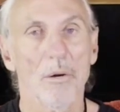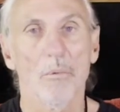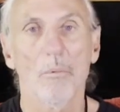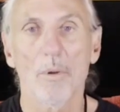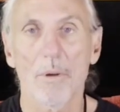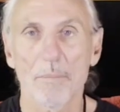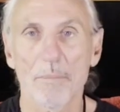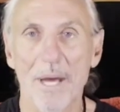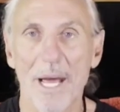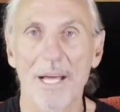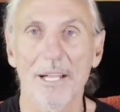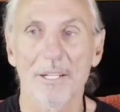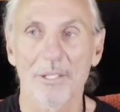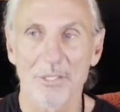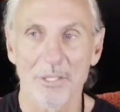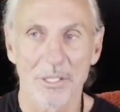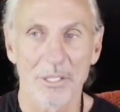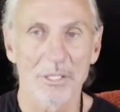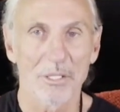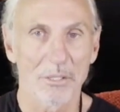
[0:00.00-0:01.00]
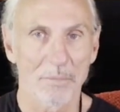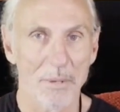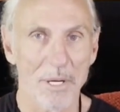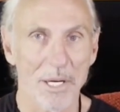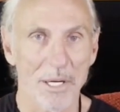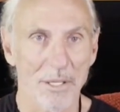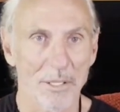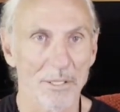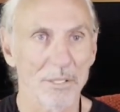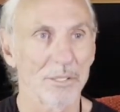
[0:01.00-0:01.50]
We balance the
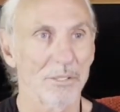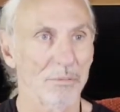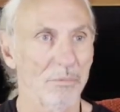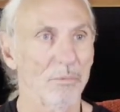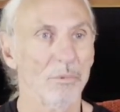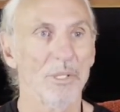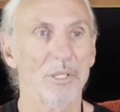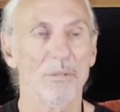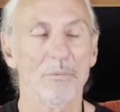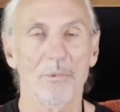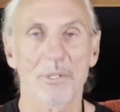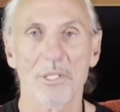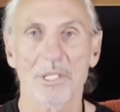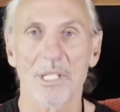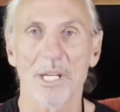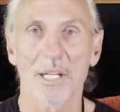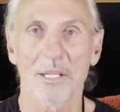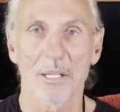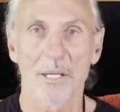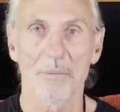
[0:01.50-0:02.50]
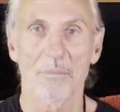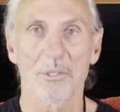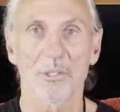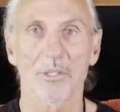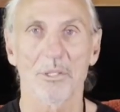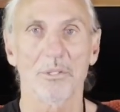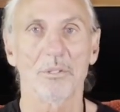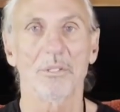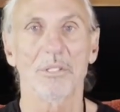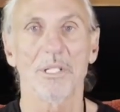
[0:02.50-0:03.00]
speakers. We, we set them a
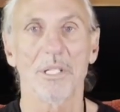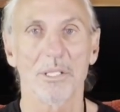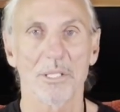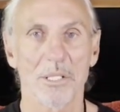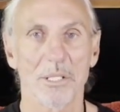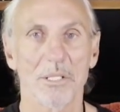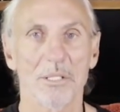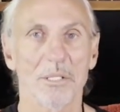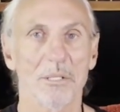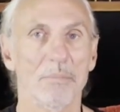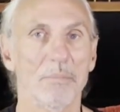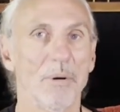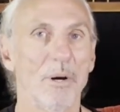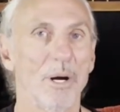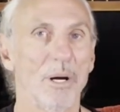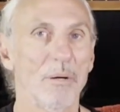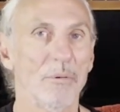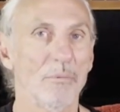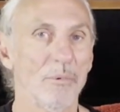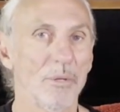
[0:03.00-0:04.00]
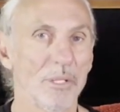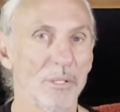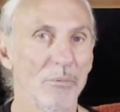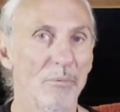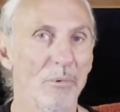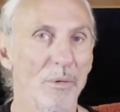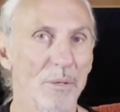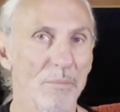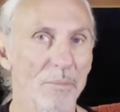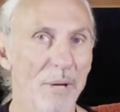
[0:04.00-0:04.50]
certain distance apart. We,
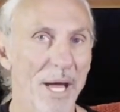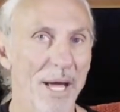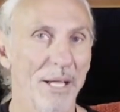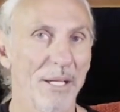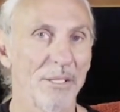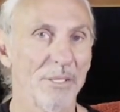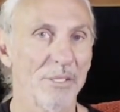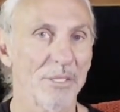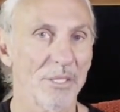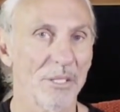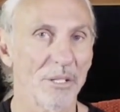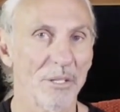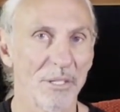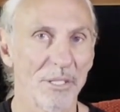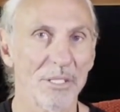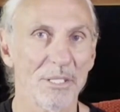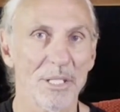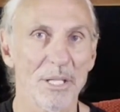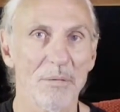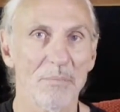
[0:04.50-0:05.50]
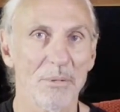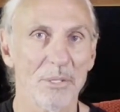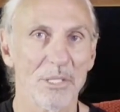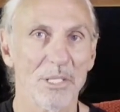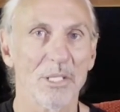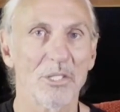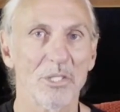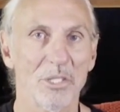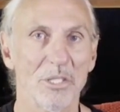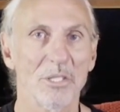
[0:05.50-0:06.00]
we balance the listening
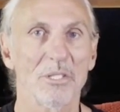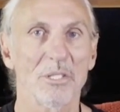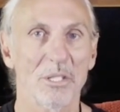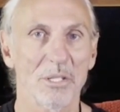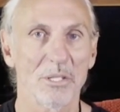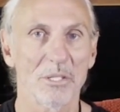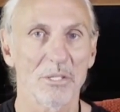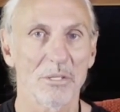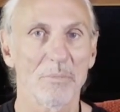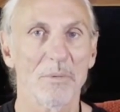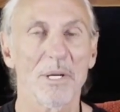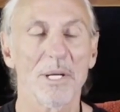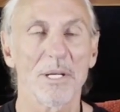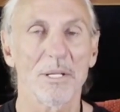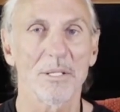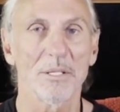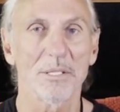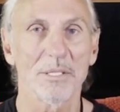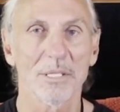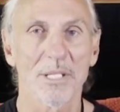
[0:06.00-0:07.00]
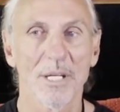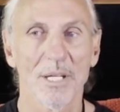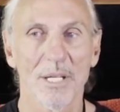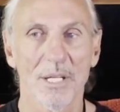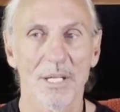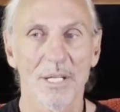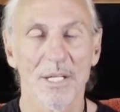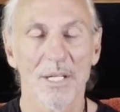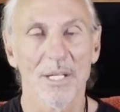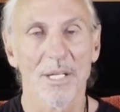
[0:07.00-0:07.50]
position to the speakers.
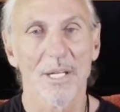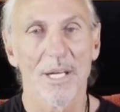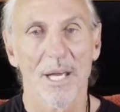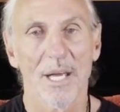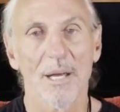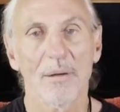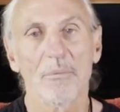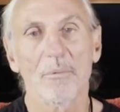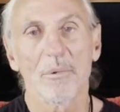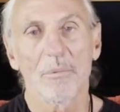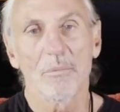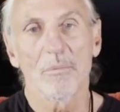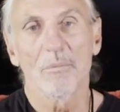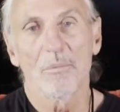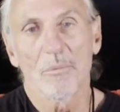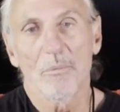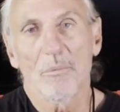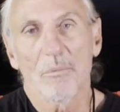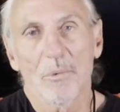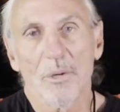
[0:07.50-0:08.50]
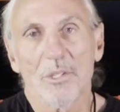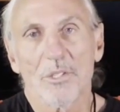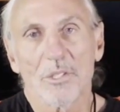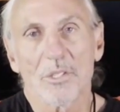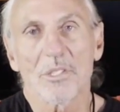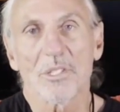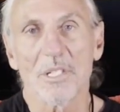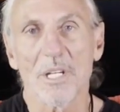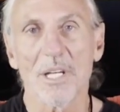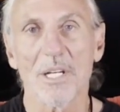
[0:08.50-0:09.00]
And we, we
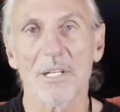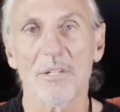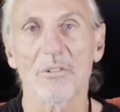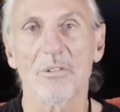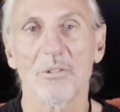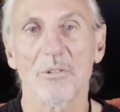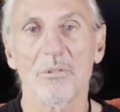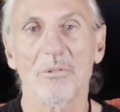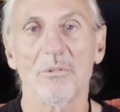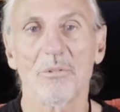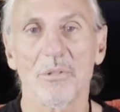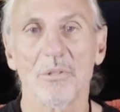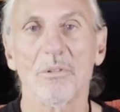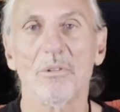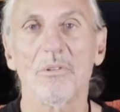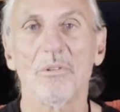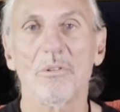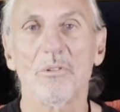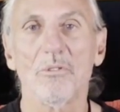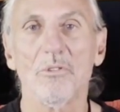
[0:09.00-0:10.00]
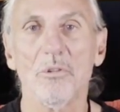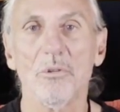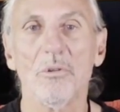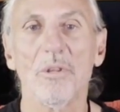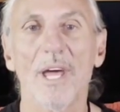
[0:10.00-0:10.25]
just need to do